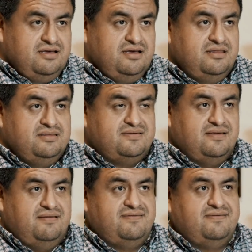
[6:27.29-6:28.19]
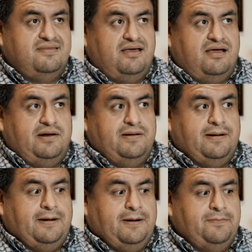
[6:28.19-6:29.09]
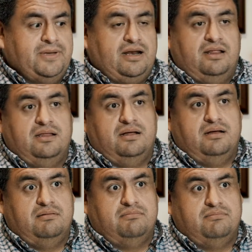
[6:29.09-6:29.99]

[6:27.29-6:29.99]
in the sense that getting a